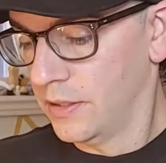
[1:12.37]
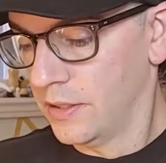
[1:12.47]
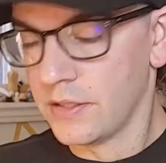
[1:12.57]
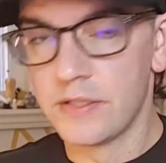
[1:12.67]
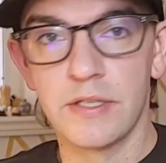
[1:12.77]

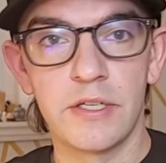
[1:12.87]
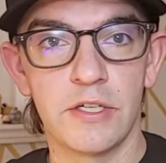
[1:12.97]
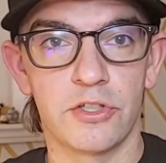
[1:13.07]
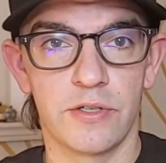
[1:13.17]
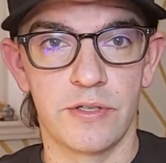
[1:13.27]

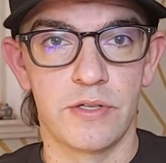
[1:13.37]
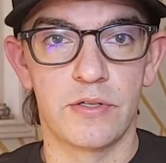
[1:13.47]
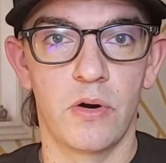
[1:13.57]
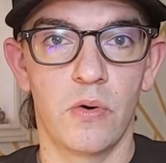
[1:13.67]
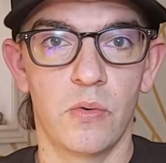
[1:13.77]
signatures.
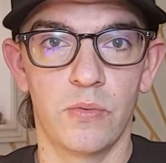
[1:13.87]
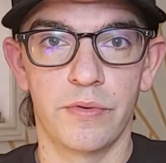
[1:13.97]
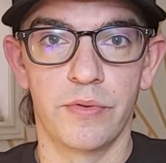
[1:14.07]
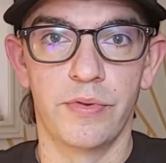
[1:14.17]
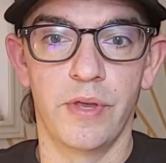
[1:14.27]
So
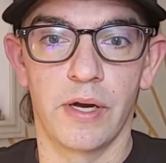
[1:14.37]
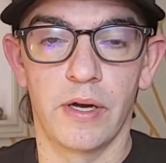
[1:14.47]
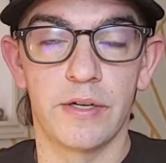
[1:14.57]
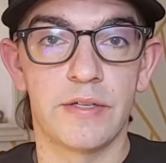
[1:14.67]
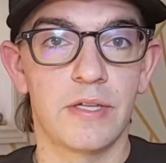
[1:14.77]
I got
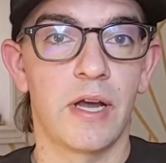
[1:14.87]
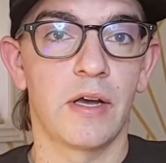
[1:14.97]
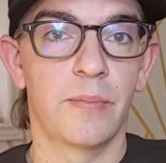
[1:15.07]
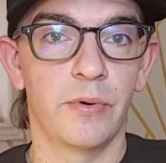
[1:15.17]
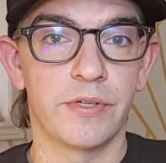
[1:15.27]
a stack
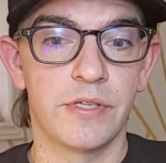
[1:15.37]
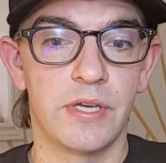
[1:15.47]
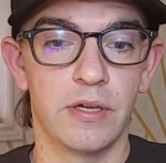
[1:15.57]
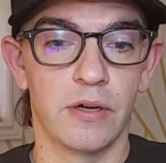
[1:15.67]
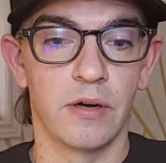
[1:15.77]
of books
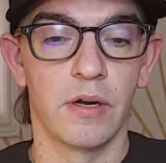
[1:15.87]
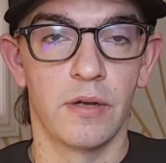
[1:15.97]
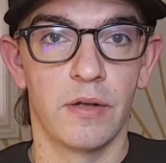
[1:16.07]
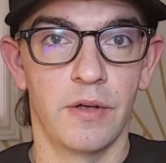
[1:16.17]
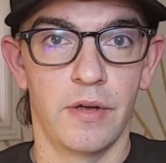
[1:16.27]
here,
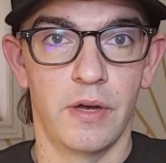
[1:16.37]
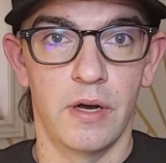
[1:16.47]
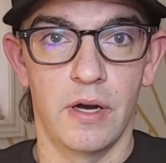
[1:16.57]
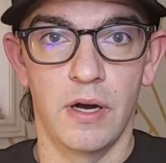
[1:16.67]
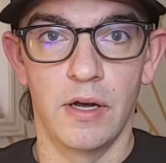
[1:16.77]

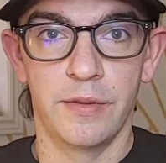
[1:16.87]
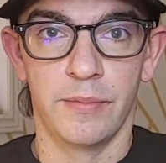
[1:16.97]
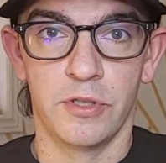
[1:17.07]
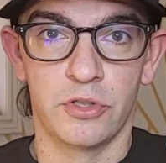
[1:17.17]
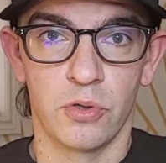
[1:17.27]
the
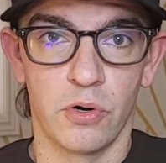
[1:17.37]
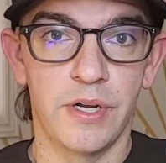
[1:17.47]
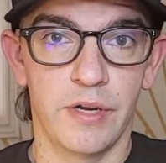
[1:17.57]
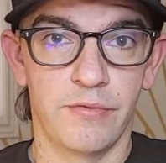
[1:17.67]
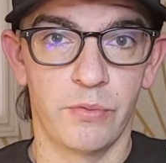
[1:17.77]

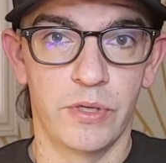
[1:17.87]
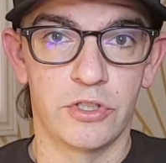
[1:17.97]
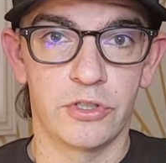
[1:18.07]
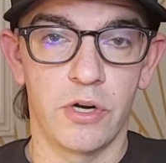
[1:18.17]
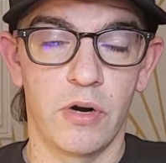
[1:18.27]
majority of
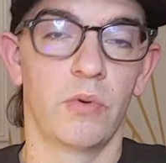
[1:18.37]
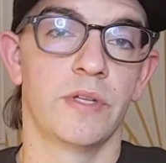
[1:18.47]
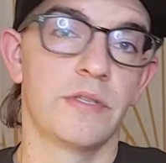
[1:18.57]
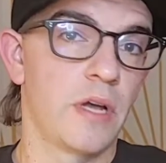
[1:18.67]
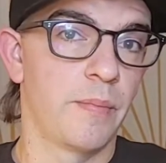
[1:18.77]
which are
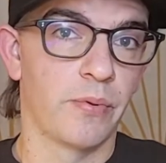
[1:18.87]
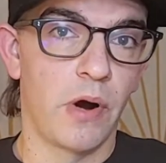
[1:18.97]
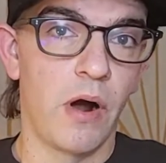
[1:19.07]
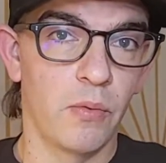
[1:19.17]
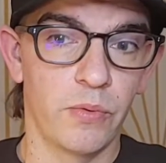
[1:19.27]
ones I
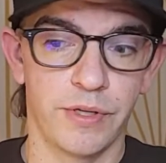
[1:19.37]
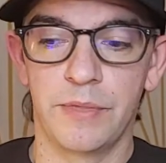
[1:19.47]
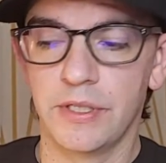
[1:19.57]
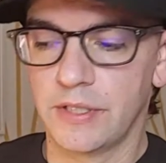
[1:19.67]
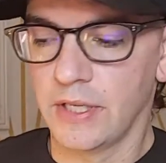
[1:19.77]
brought with
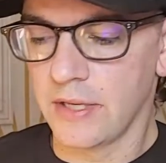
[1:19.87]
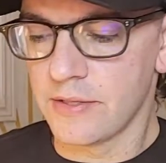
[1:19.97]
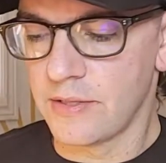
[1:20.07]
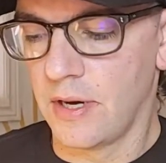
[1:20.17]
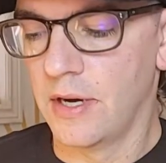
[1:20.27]
me to get
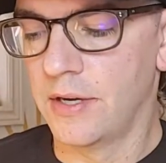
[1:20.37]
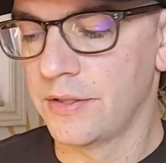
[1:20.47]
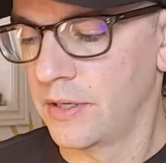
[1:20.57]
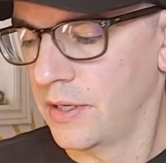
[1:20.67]
signed.